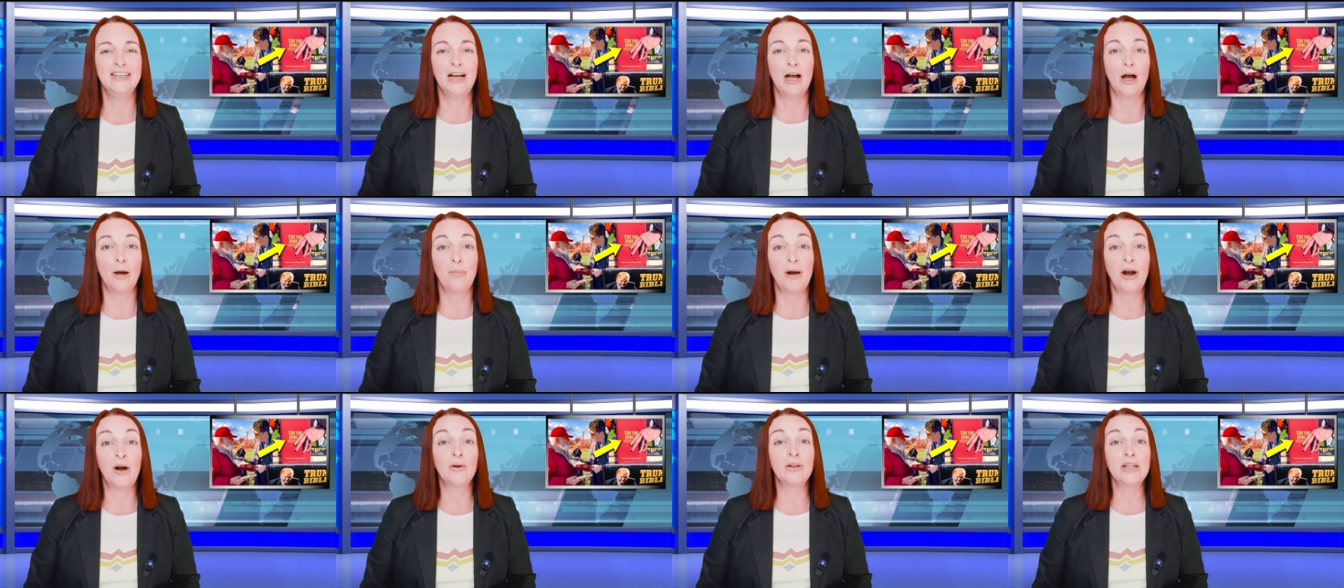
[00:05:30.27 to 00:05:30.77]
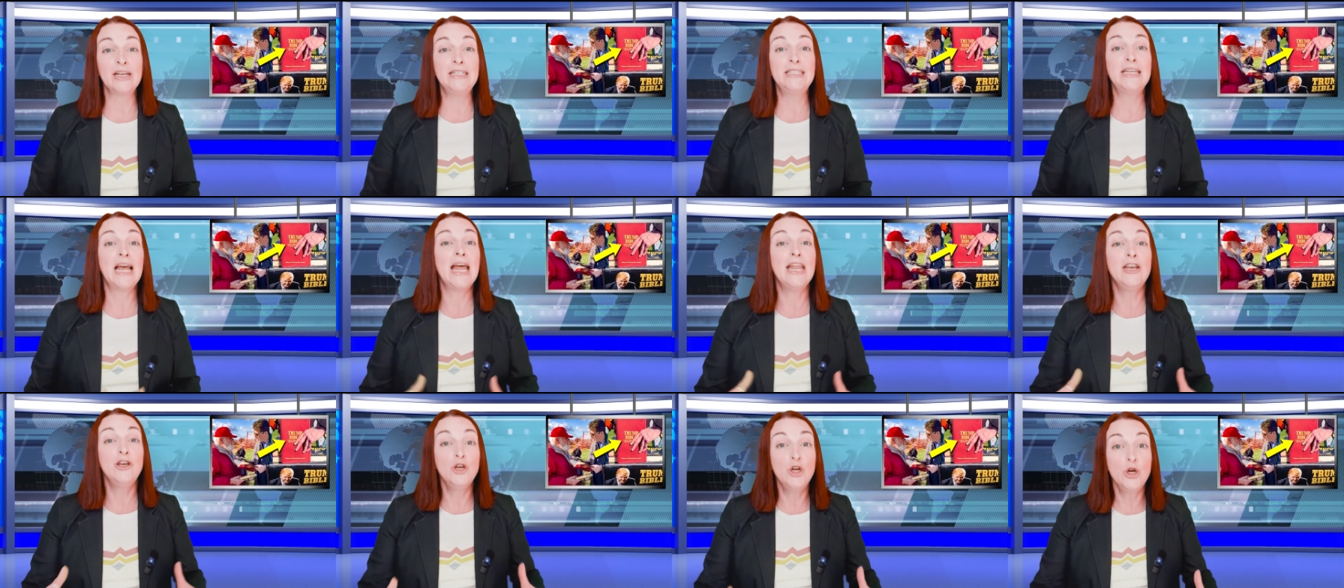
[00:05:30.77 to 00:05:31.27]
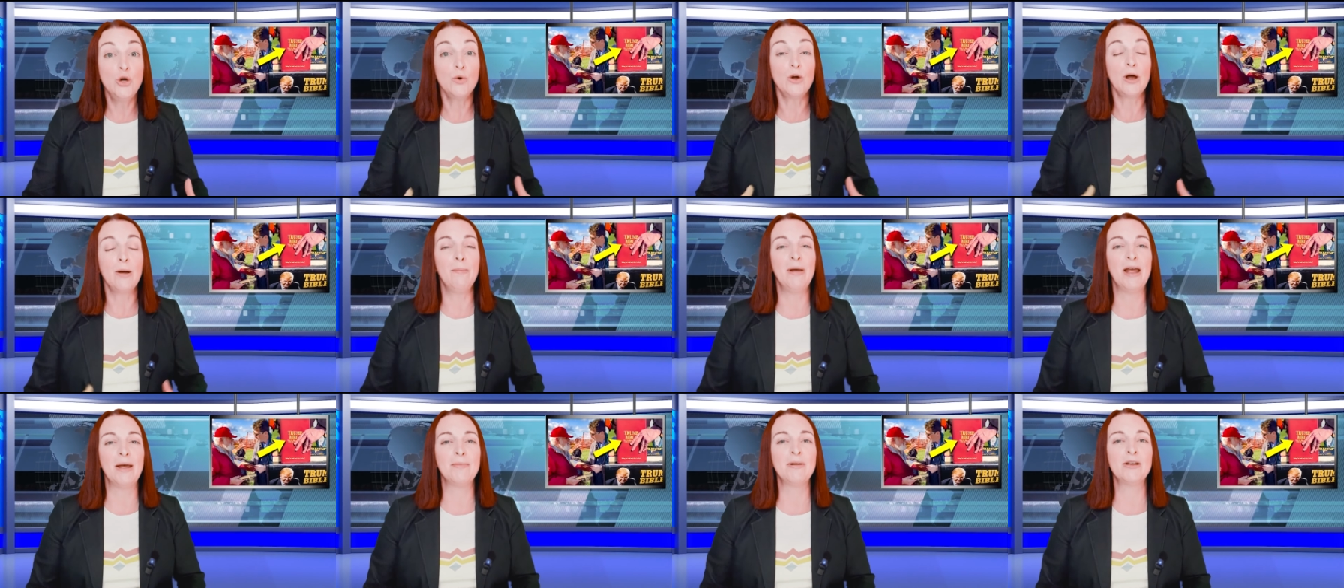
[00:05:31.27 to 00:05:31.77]
Apparently, 10 new
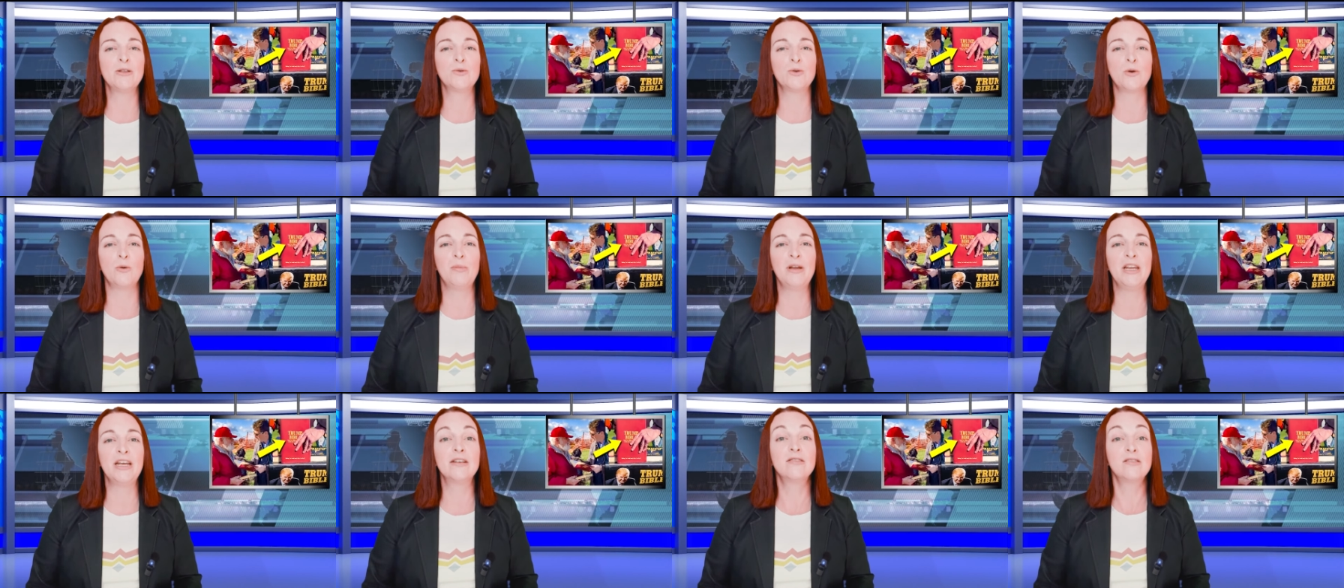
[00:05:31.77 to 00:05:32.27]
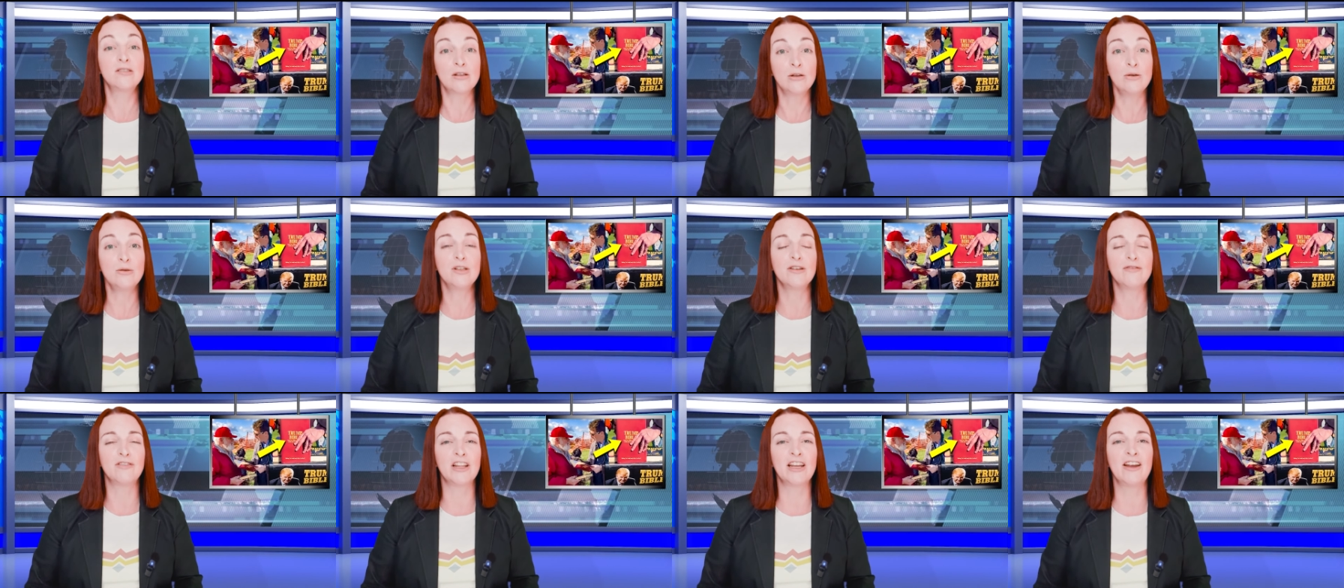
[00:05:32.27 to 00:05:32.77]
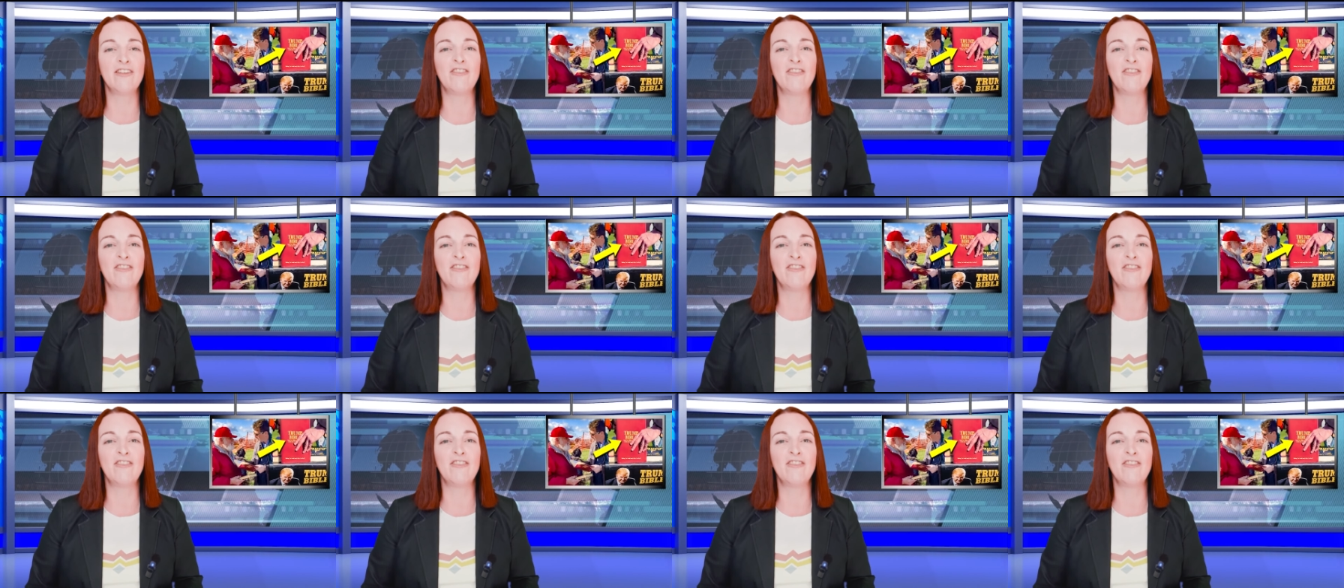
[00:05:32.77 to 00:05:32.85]
commandments will be exclusively